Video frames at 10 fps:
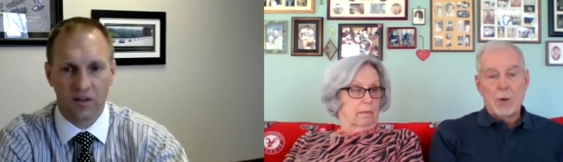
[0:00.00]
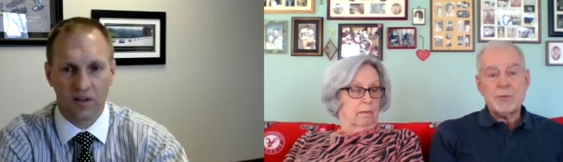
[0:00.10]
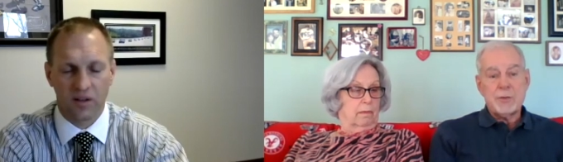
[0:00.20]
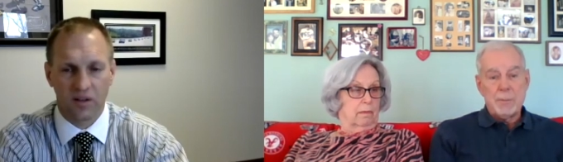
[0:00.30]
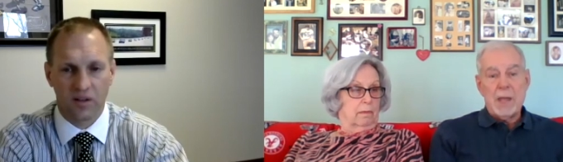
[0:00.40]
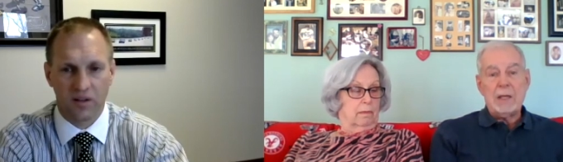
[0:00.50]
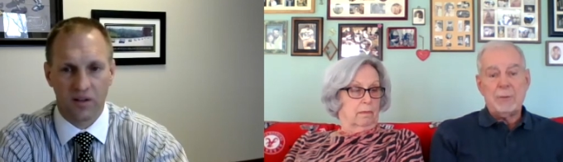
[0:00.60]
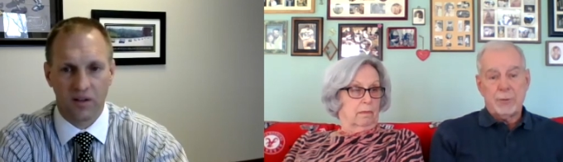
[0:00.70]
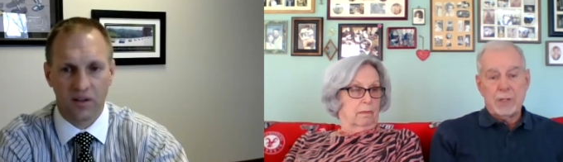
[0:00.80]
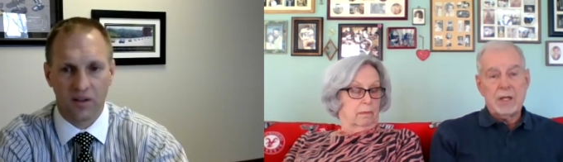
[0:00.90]
Speaker 1: those are the
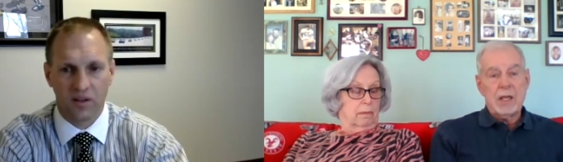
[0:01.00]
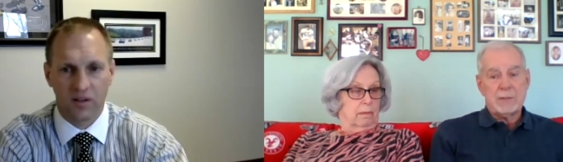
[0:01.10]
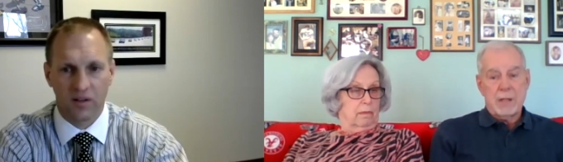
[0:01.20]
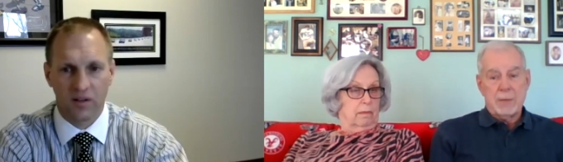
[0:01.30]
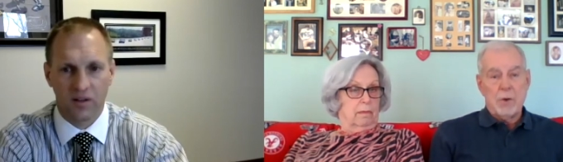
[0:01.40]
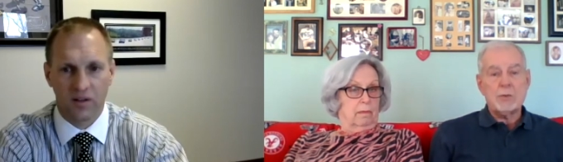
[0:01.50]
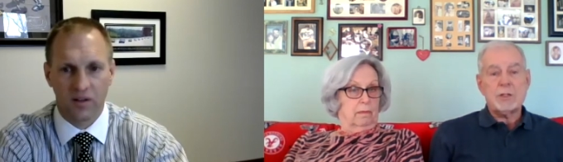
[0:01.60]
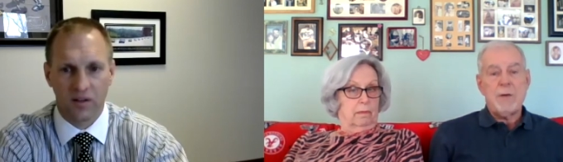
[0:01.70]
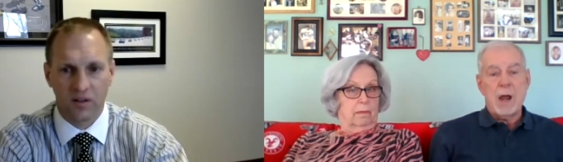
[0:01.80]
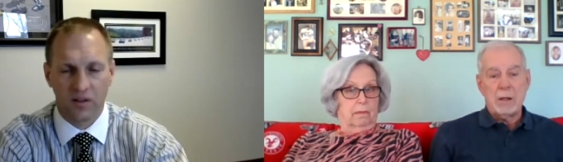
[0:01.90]
main three things. And
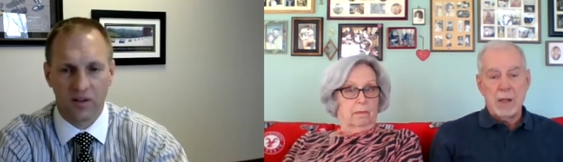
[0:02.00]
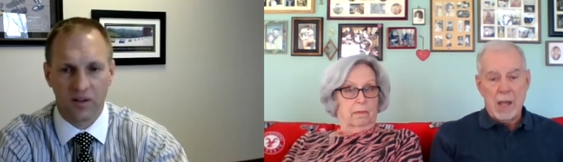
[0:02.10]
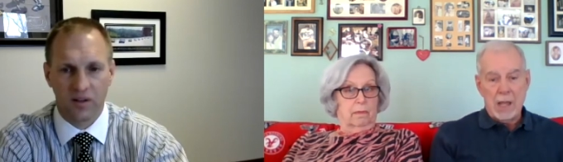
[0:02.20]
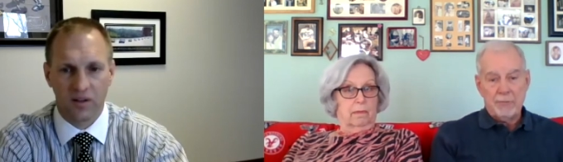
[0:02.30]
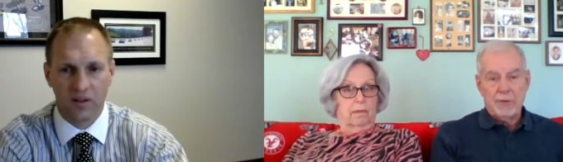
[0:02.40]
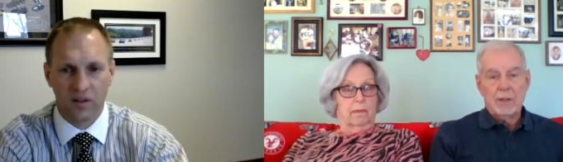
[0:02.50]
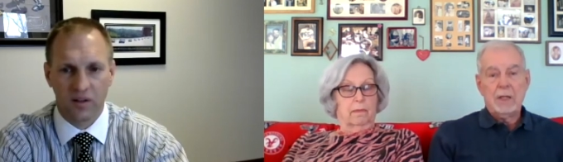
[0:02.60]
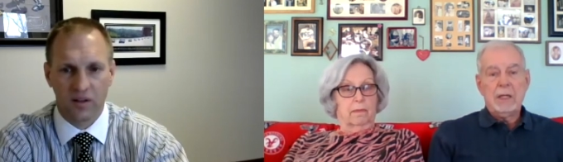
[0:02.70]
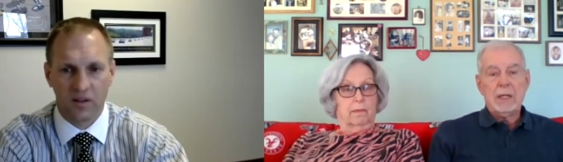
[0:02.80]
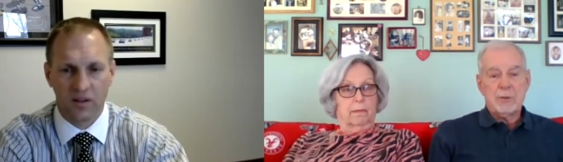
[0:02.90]
most of our life
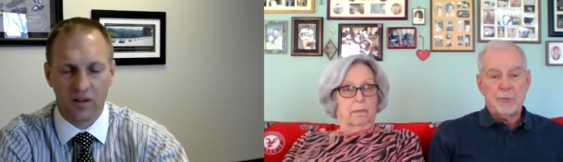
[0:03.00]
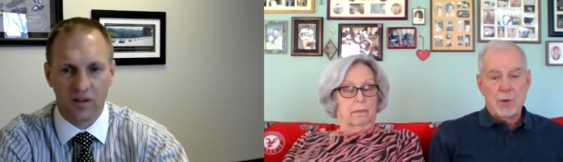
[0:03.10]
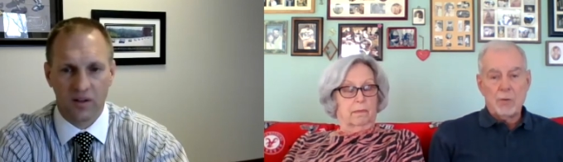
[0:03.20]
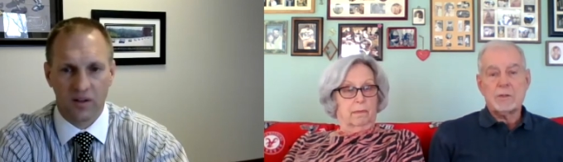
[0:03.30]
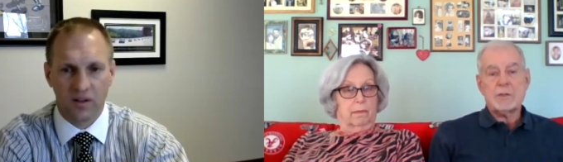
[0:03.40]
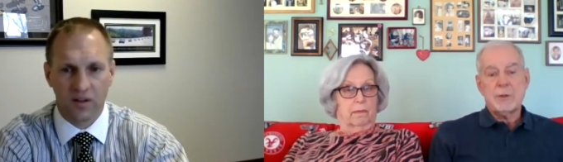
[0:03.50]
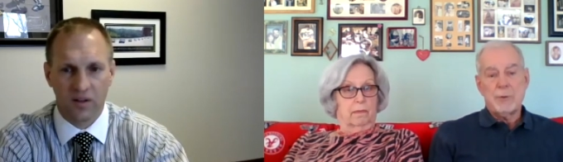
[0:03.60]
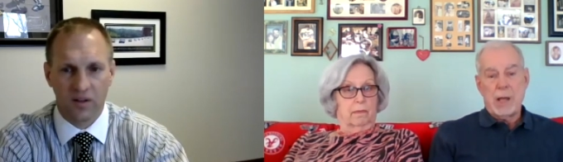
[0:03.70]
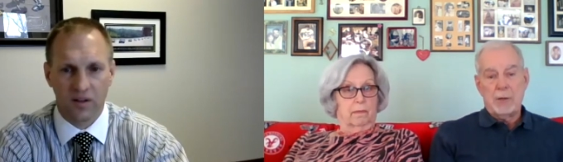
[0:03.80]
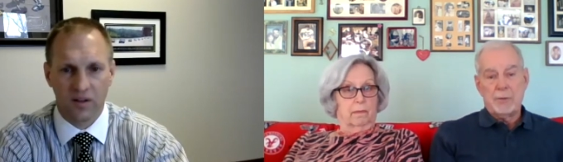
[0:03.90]
is focused
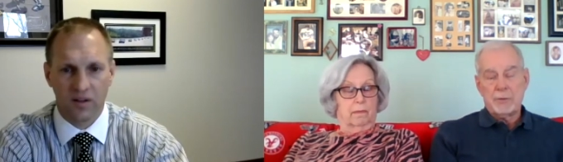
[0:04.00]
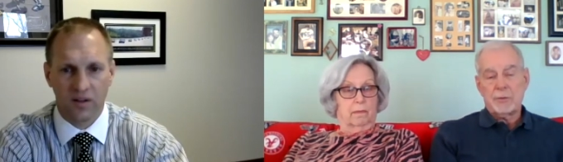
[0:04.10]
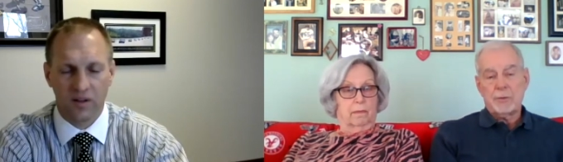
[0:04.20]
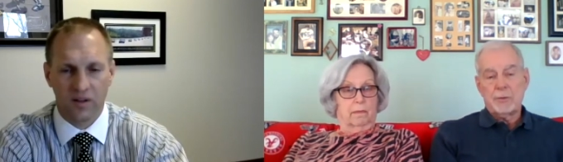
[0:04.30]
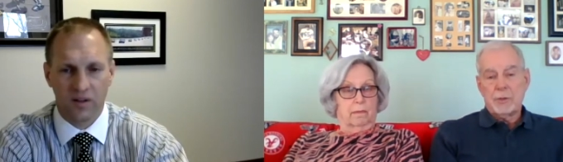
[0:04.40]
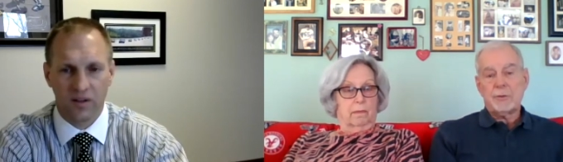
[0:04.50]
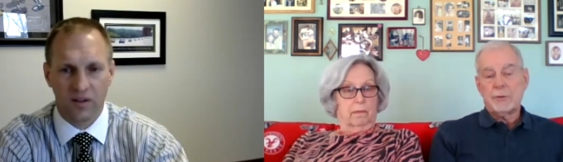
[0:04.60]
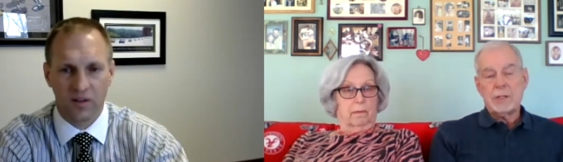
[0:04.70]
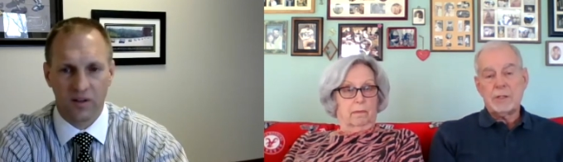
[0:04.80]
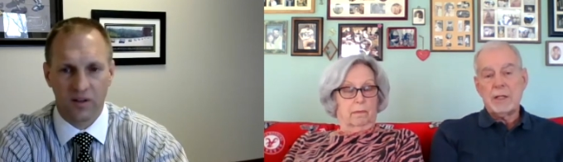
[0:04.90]
around those
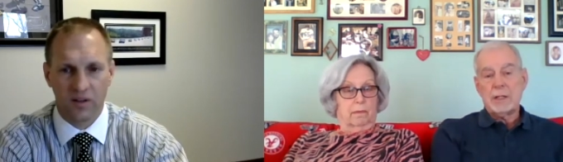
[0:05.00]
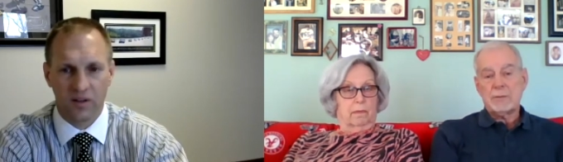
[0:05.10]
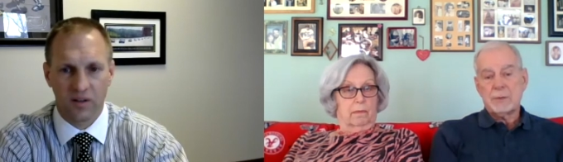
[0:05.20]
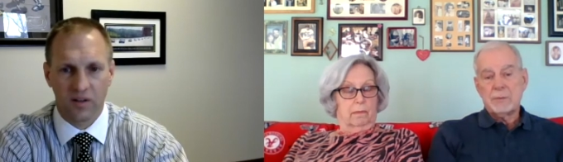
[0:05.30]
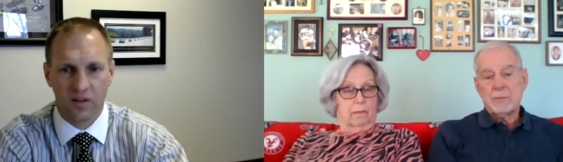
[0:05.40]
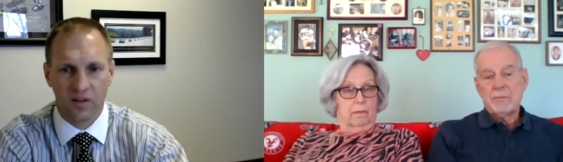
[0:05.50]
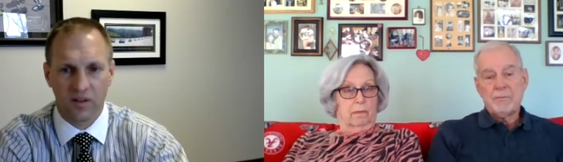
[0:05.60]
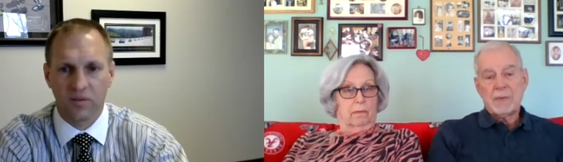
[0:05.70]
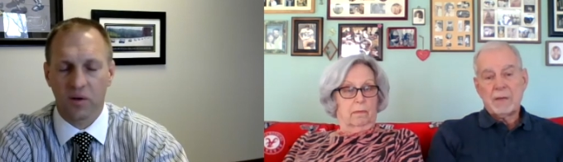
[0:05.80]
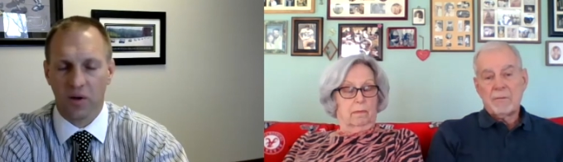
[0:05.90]
those three things.
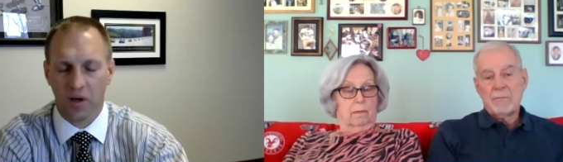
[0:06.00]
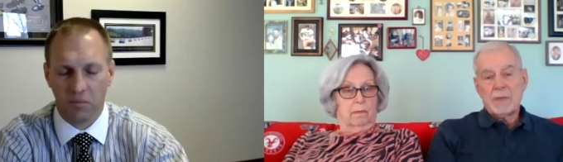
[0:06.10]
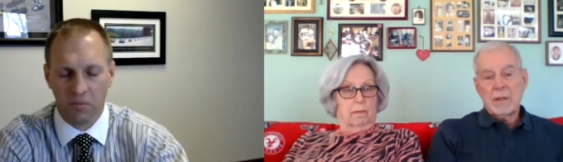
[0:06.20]
Okay.